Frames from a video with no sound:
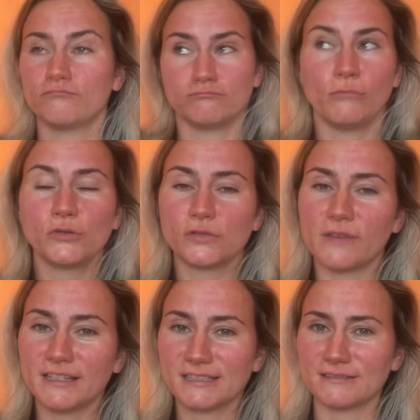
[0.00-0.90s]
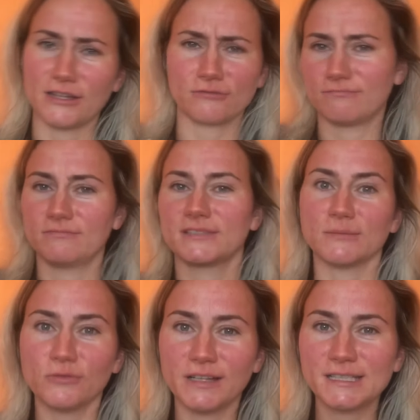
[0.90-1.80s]
most of us, like
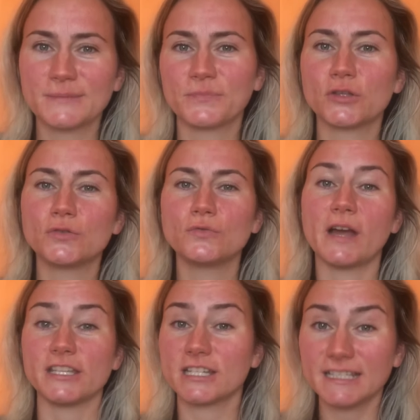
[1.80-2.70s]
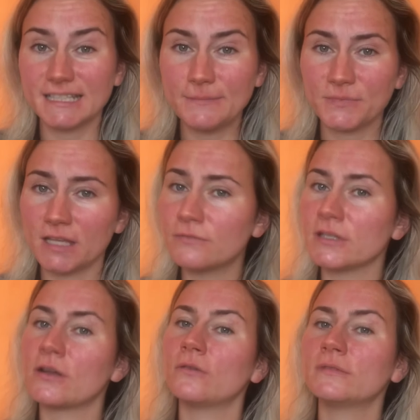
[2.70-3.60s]
some of us, do agility, and we
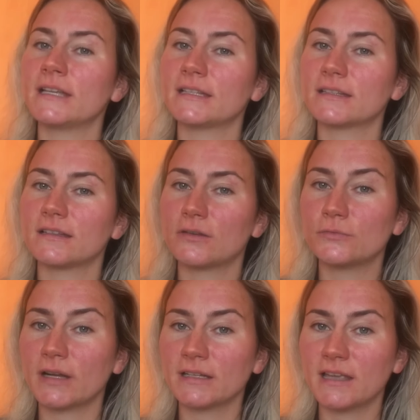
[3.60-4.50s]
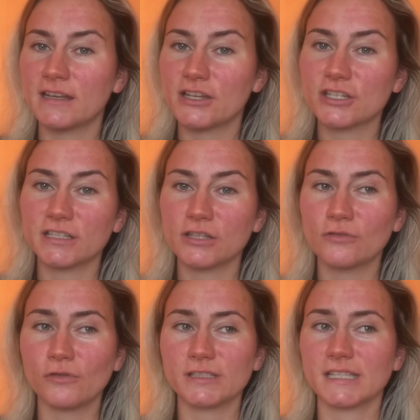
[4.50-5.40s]
know that run an agility
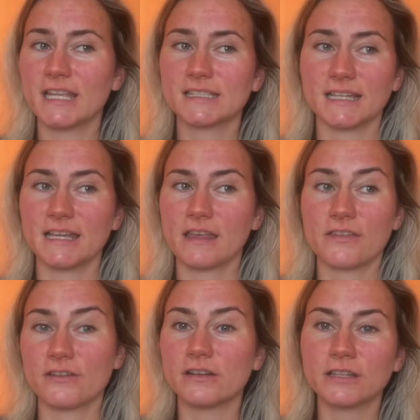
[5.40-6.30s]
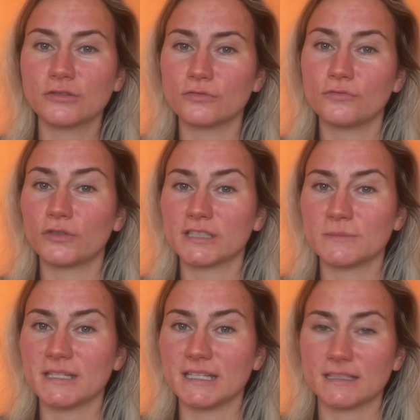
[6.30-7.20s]
course takes like 30 to
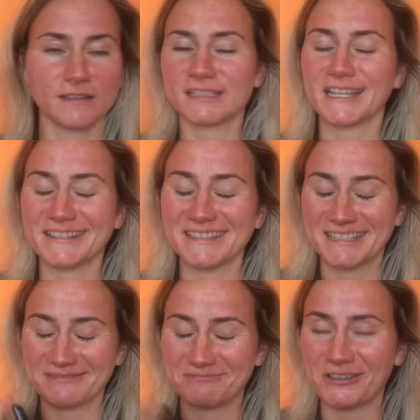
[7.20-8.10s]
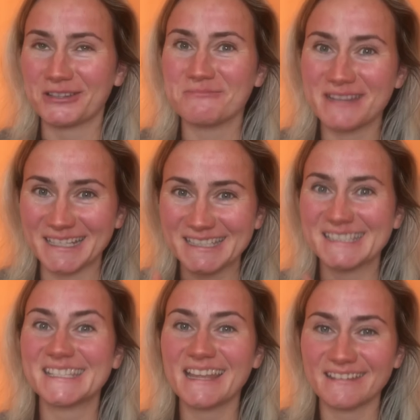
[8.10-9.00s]
40 seconds, not minutes,
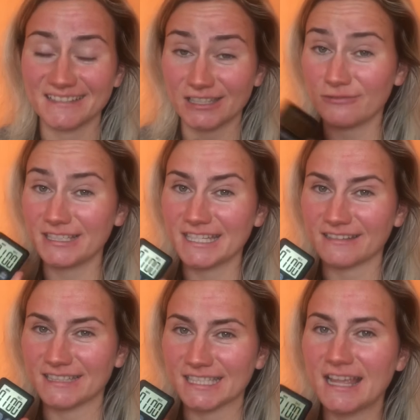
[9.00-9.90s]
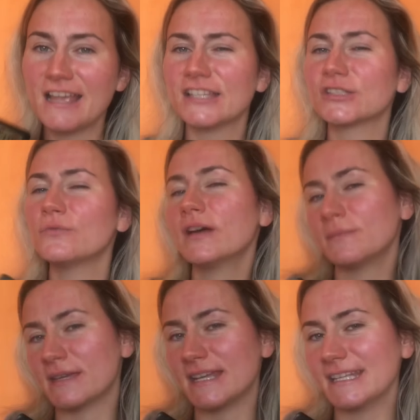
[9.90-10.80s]
seconds, only seconds. So 1
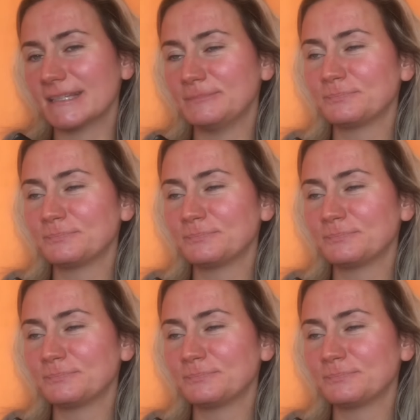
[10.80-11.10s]
minute